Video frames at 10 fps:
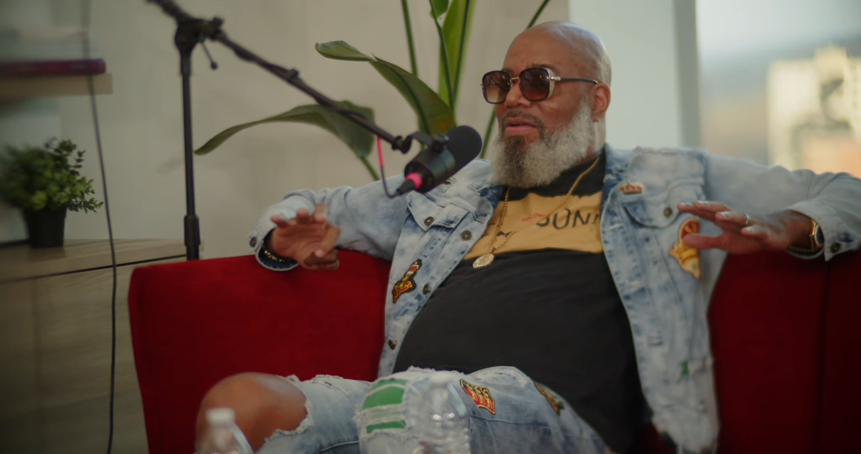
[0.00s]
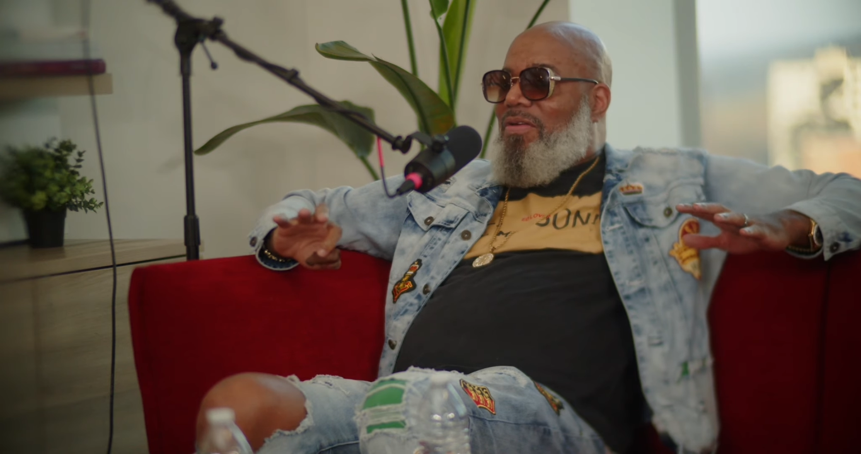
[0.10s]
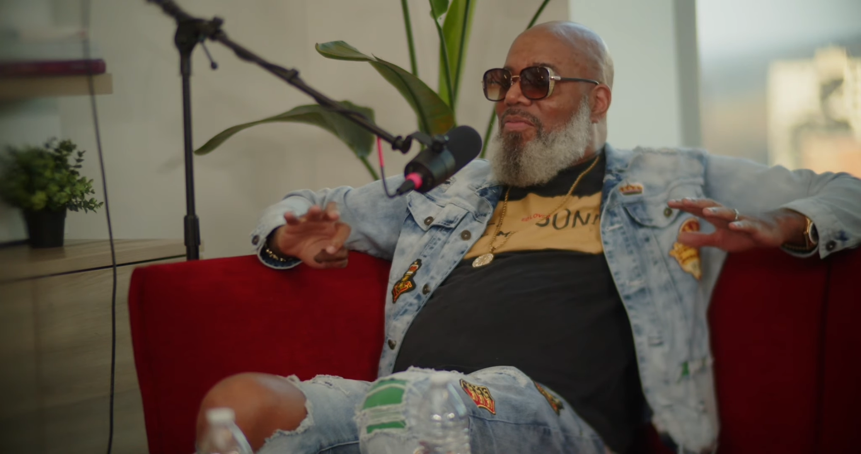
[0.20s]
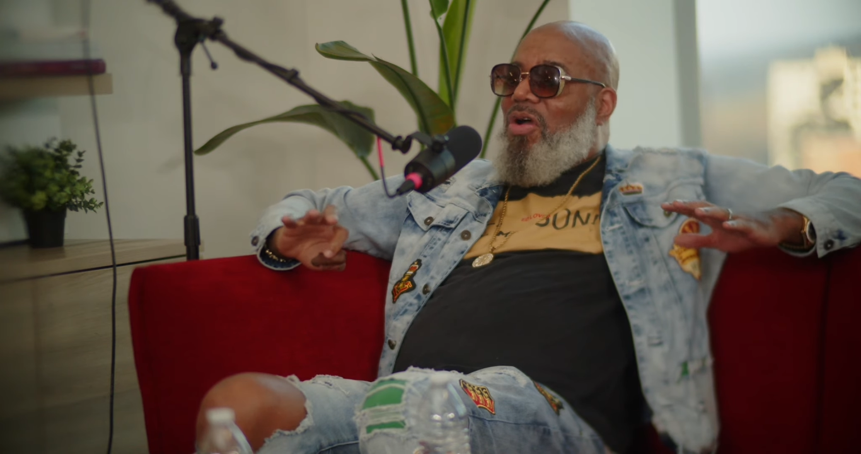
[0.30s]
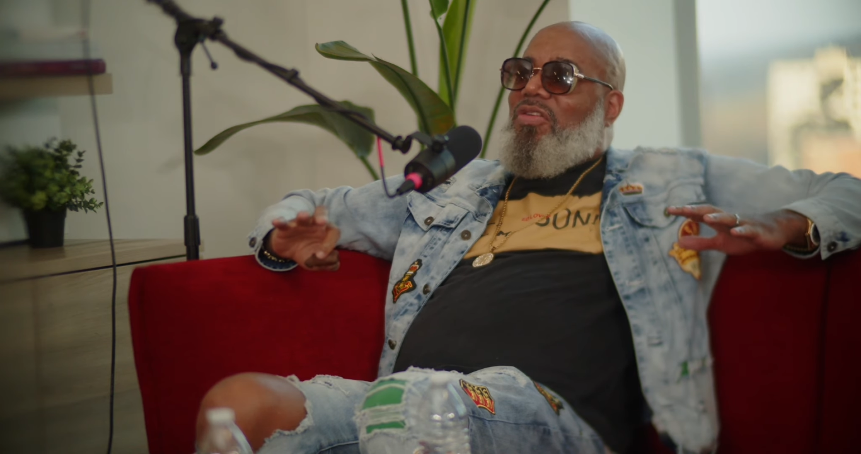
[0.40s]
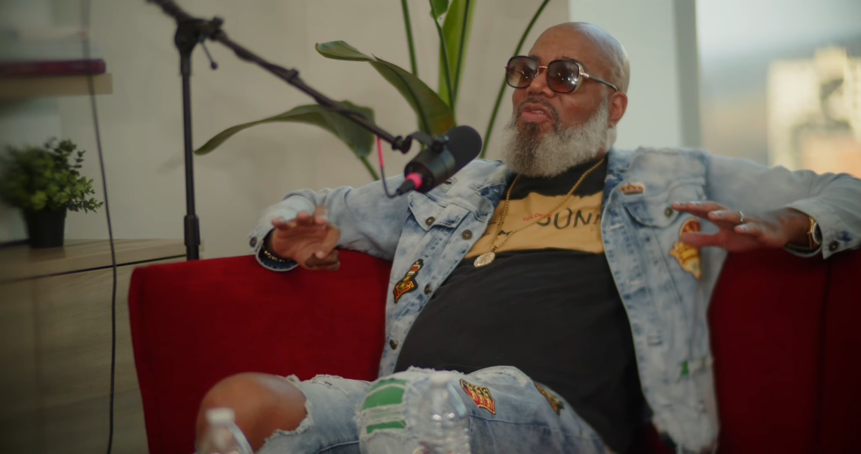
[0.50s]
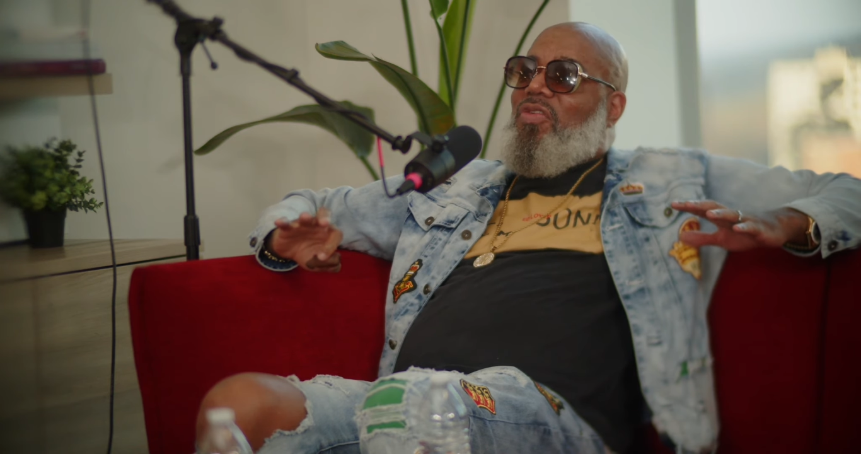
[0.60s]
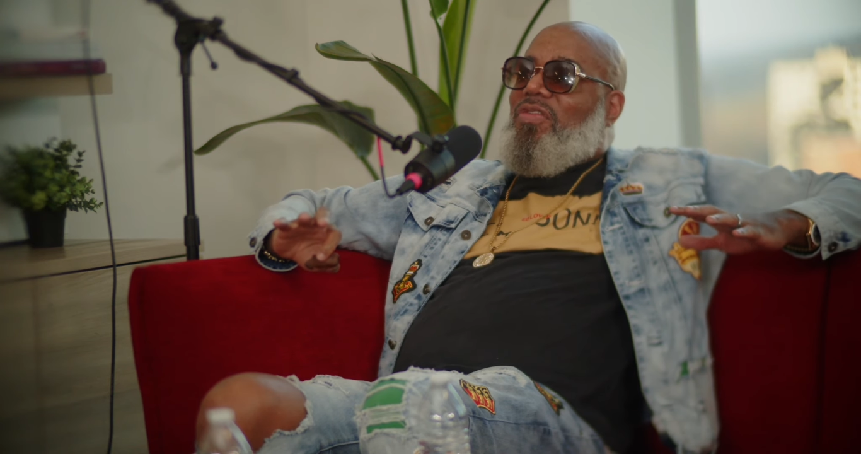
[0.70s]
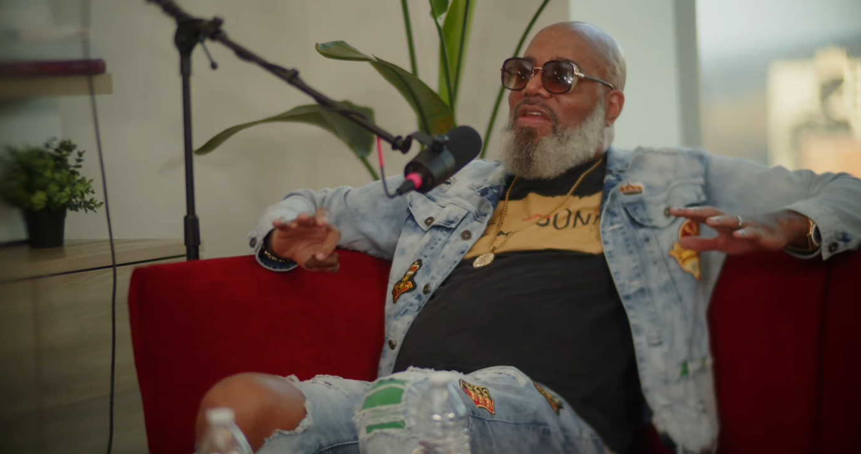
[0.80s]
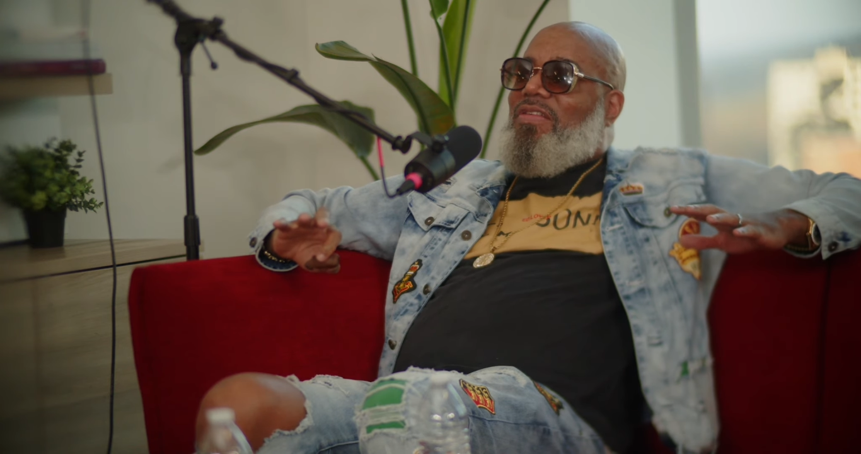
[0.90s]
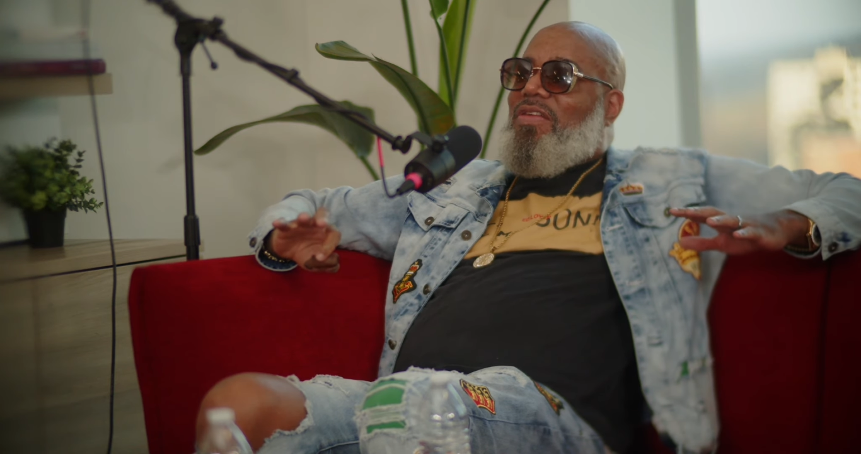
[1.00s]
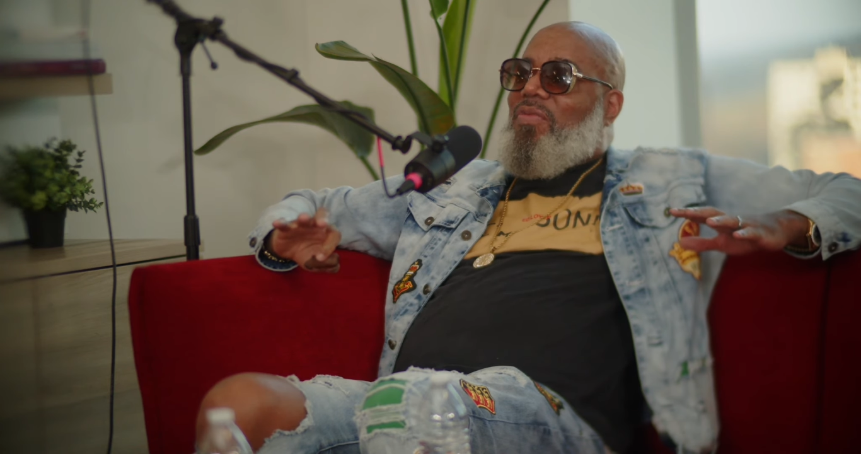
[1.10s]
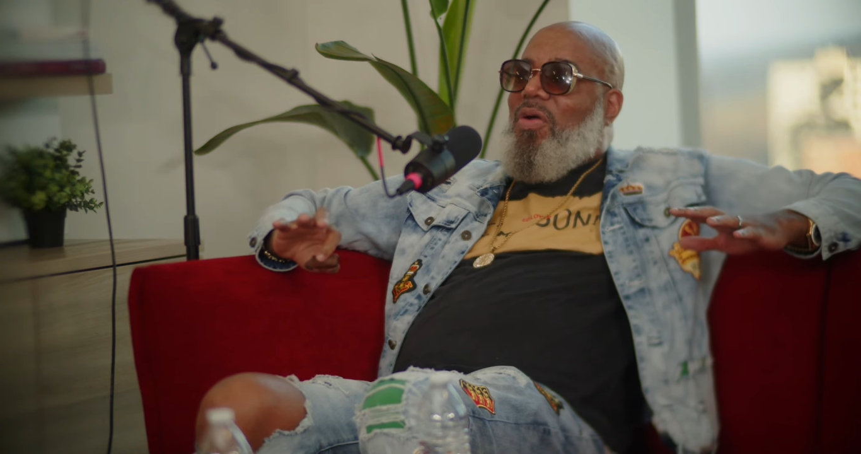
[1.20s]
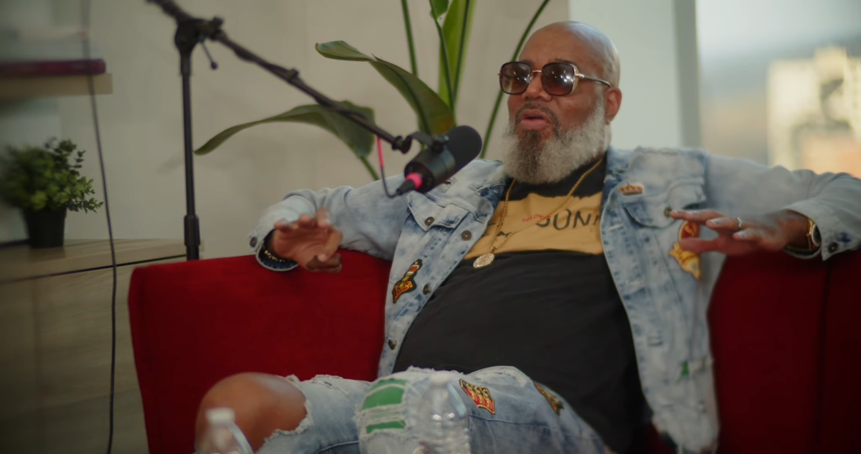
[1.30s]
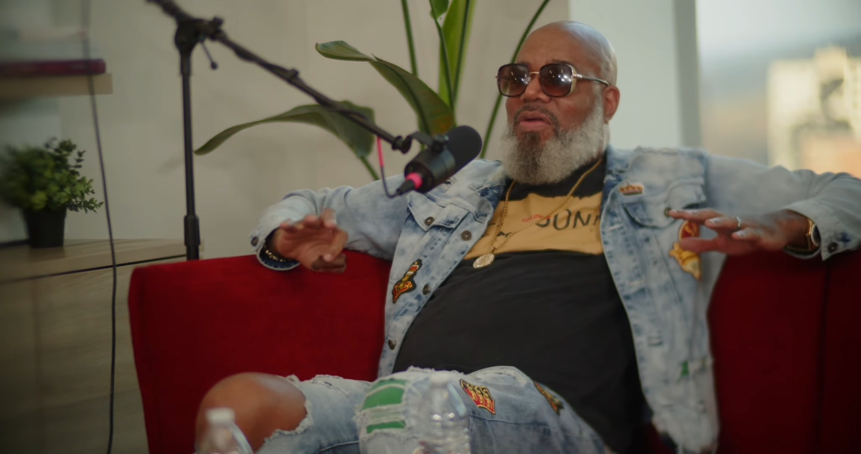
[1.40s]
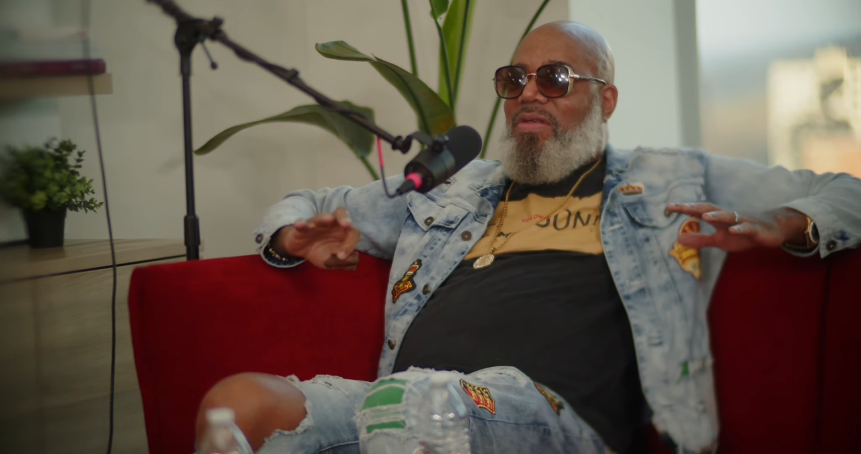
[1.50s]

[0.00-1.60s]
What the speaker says: of Martin Scorsese work